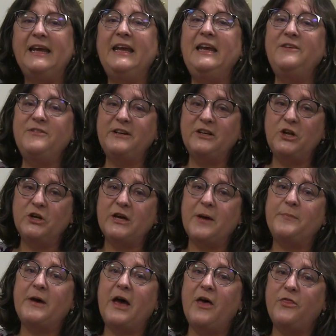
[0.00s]
Even look
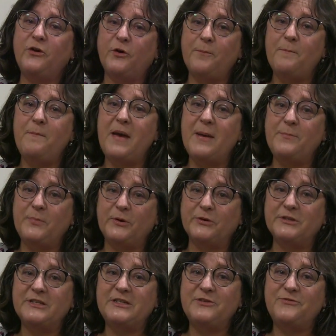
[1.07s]
up other
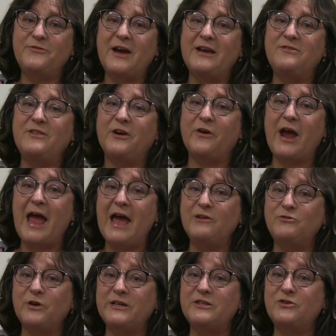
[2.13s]
members to find their
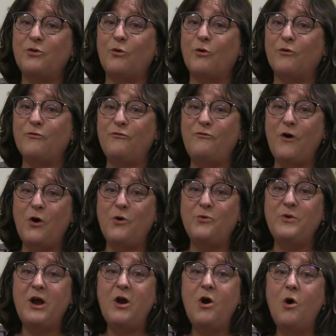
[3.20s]
address or
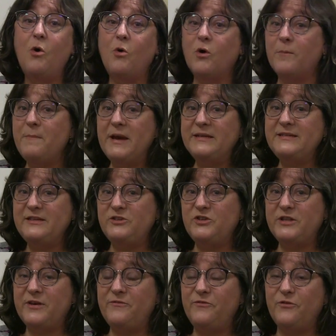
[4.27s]
phone or message
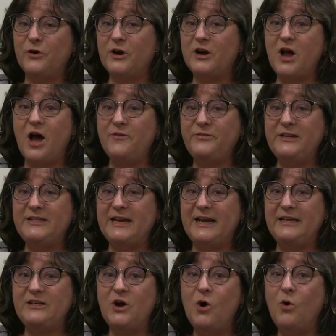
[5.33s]
them for a coffee
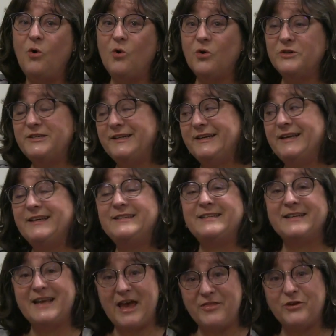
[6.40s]
date or to get
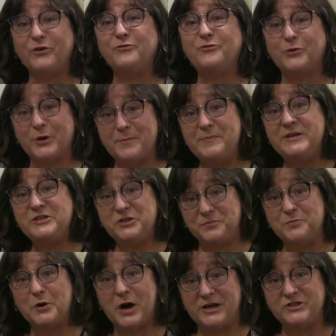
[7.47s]
together for a
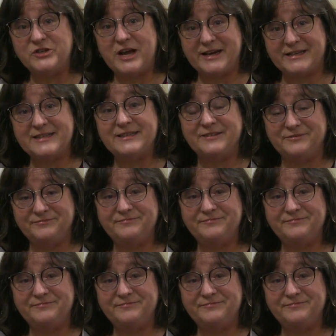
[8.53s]
mission project.